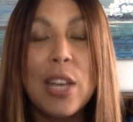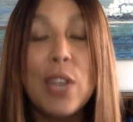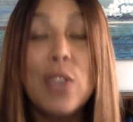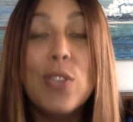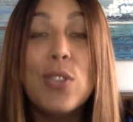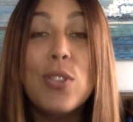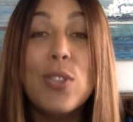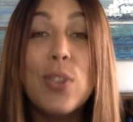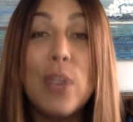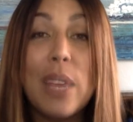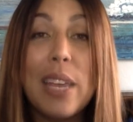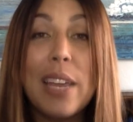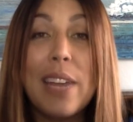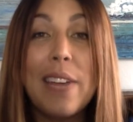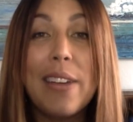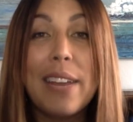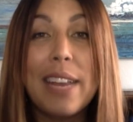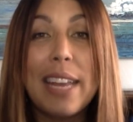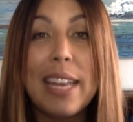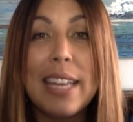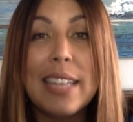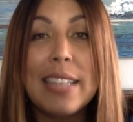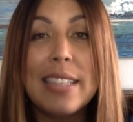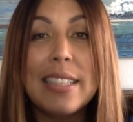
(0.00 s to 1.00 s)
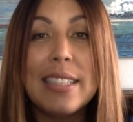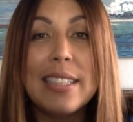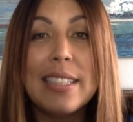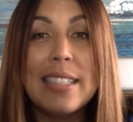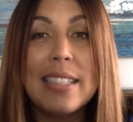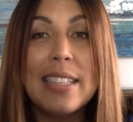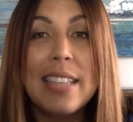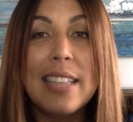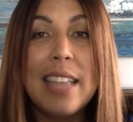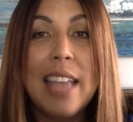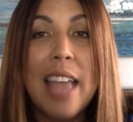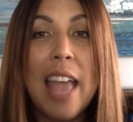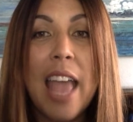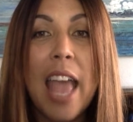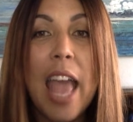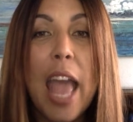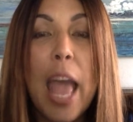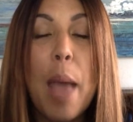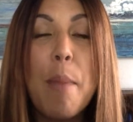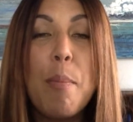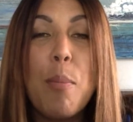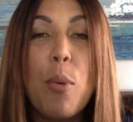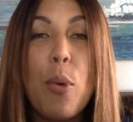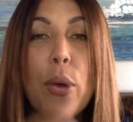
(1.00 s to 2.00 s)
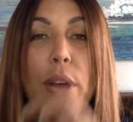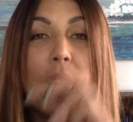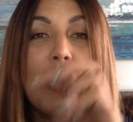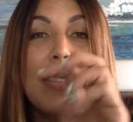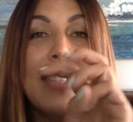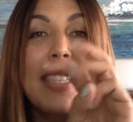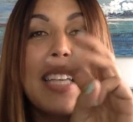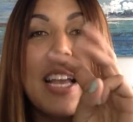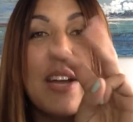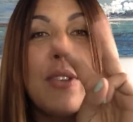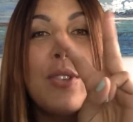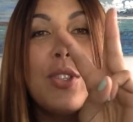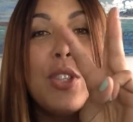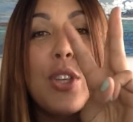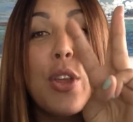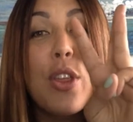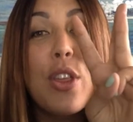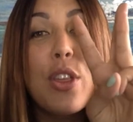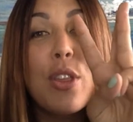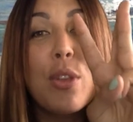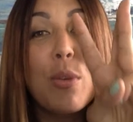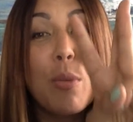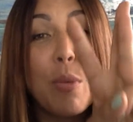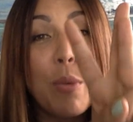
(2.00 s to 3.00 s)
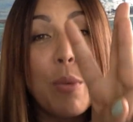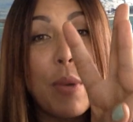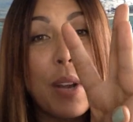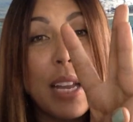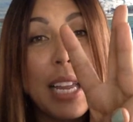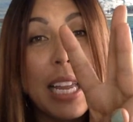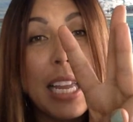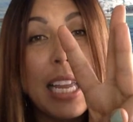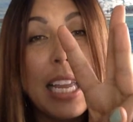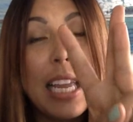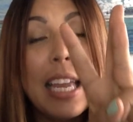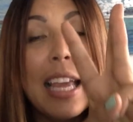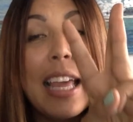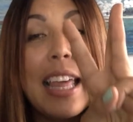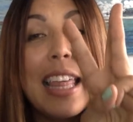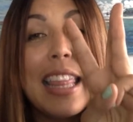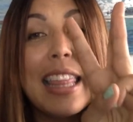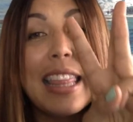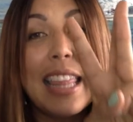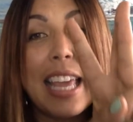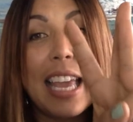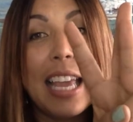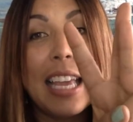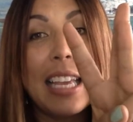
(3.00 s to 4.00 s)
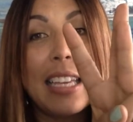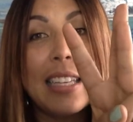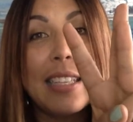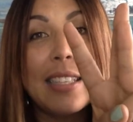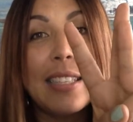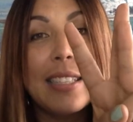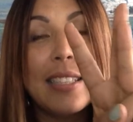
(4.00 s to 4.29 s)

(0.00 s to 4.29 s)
So here it is. It boils down to 3 things.